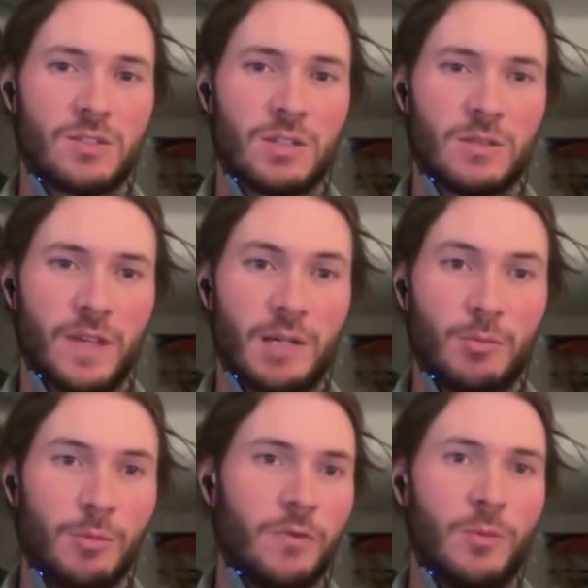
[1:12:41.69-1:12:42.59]
in terms of
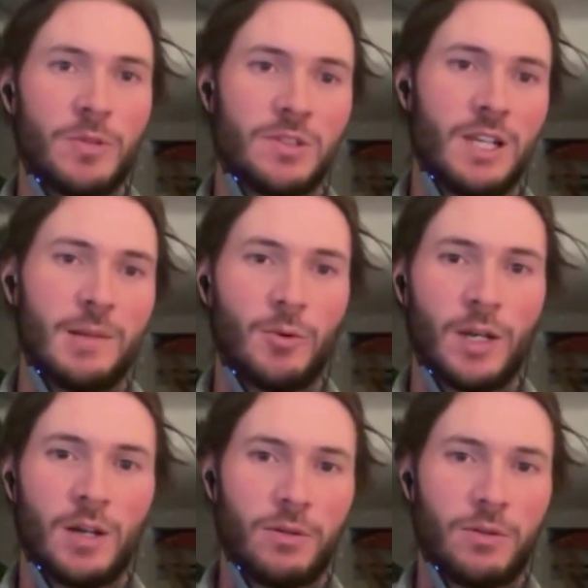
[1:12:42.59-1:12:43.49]
animal performance and
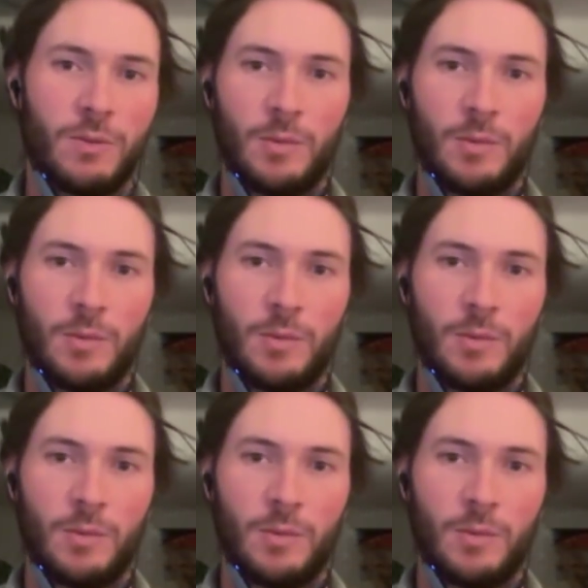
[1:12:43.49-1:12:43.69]
animal health